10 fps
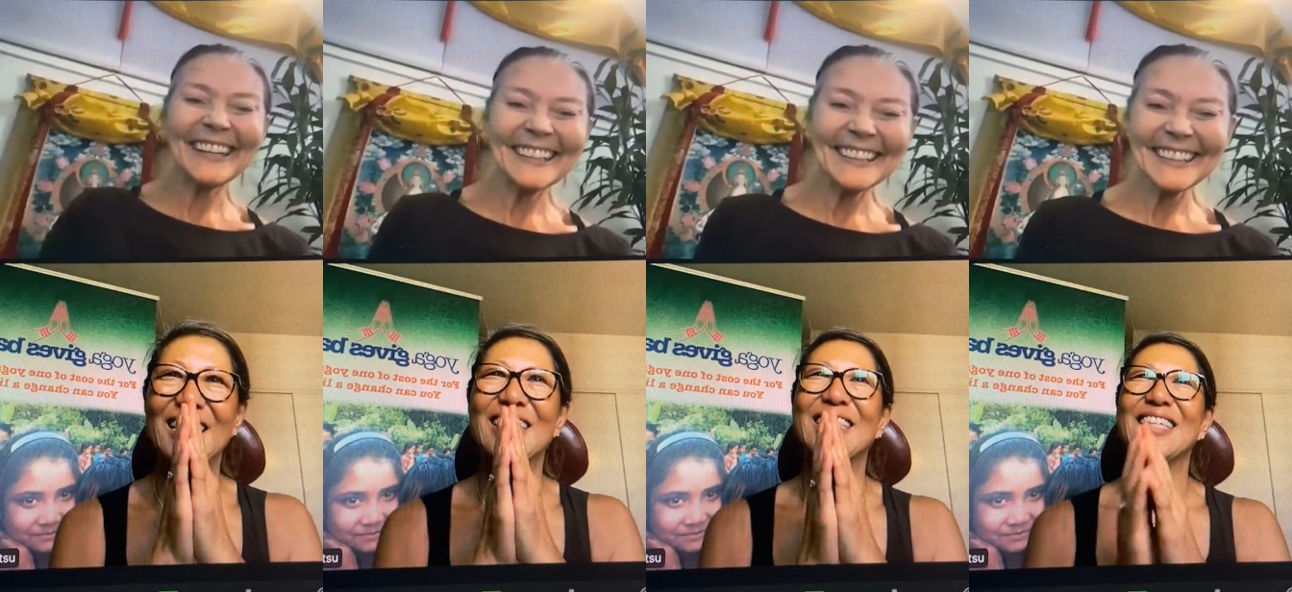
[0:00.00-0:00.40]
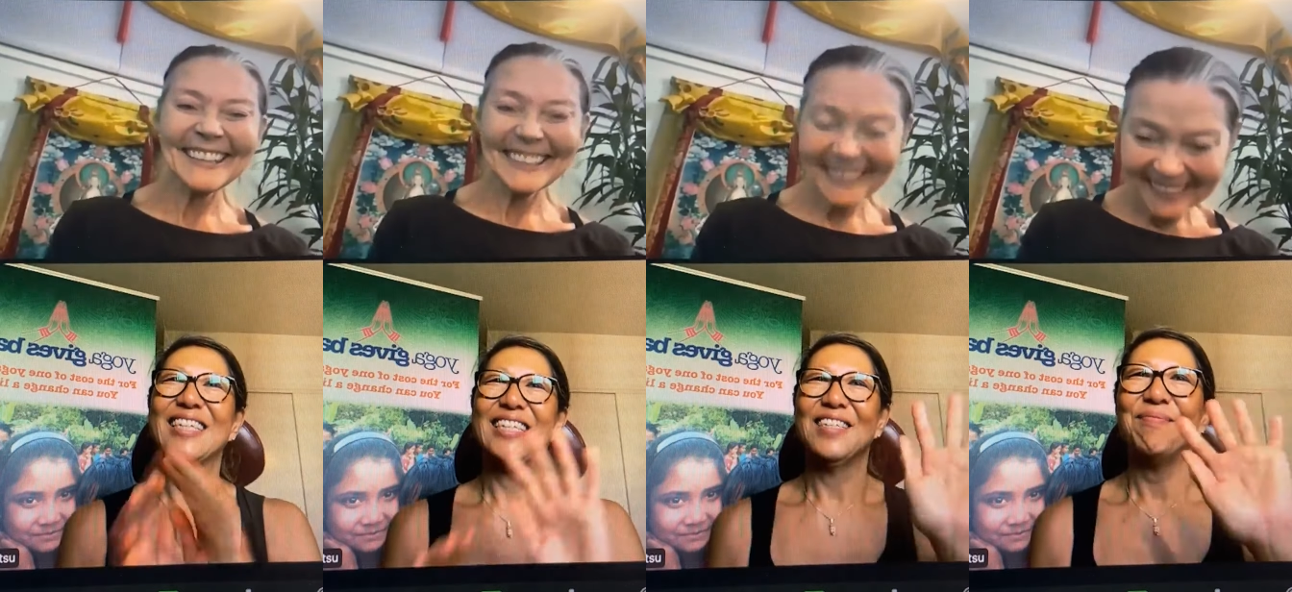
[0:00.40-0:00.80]
Speaker 1: Bye.
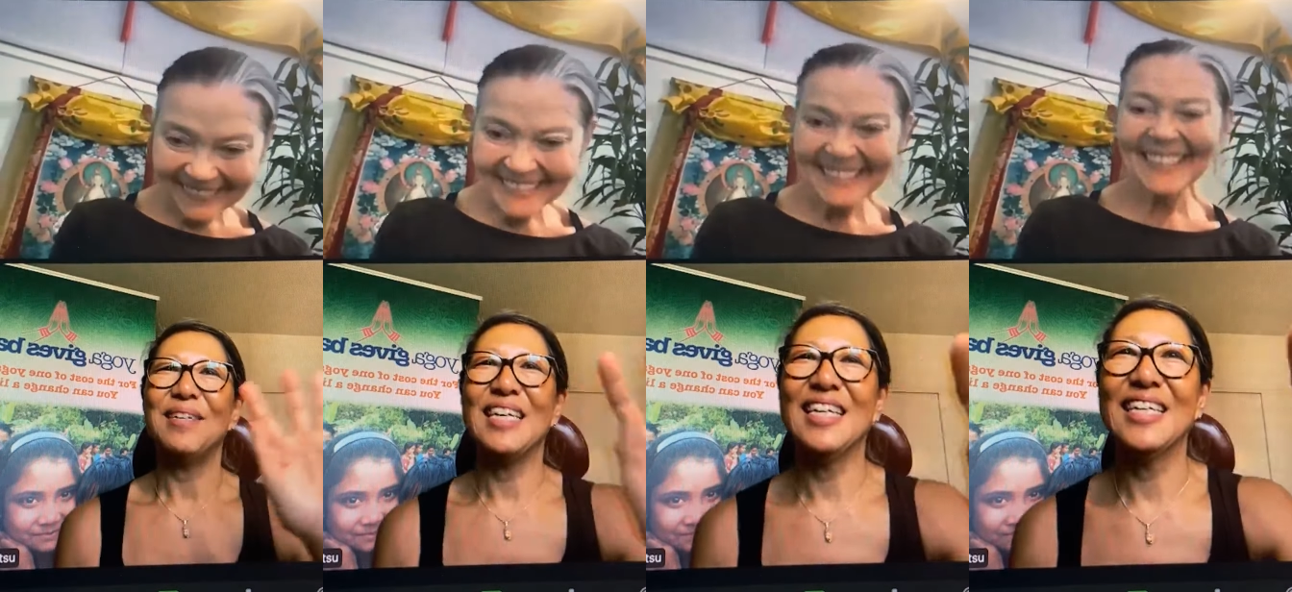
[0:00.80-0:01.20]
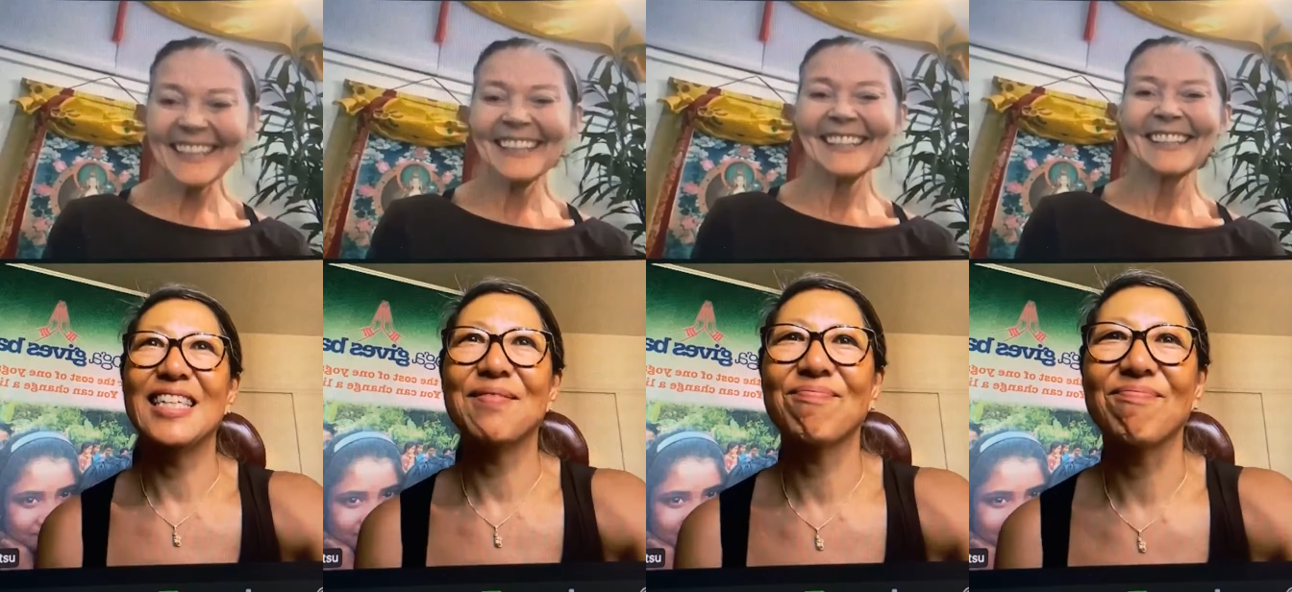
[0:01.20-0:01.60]

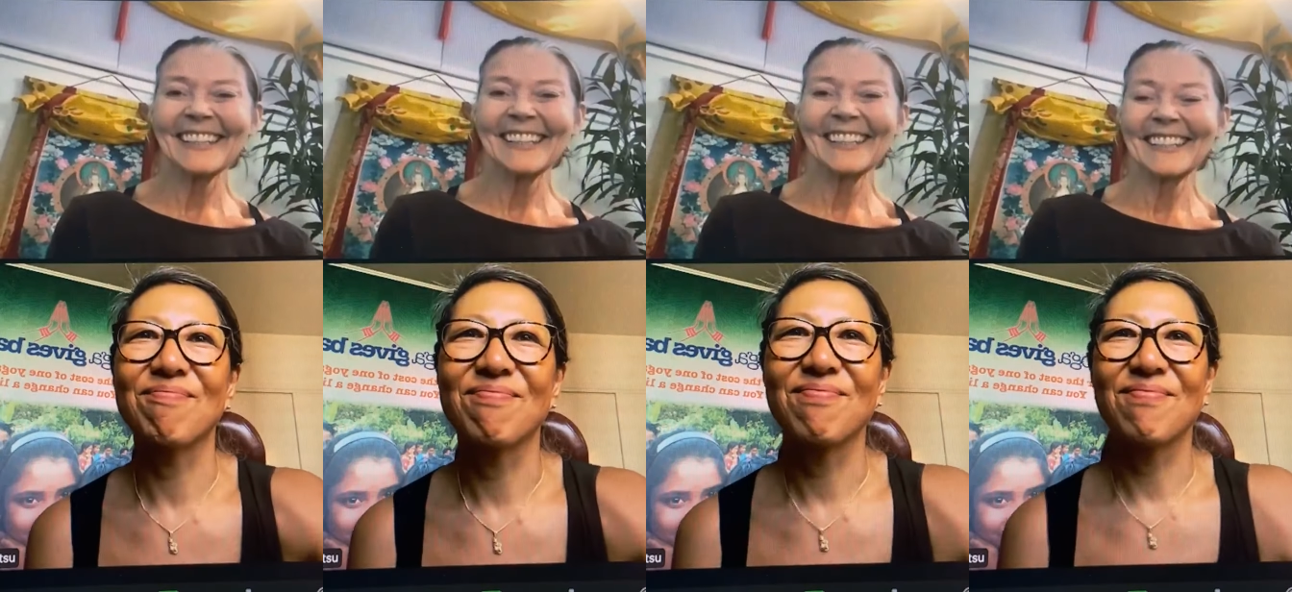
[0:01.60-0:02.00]
Namaste.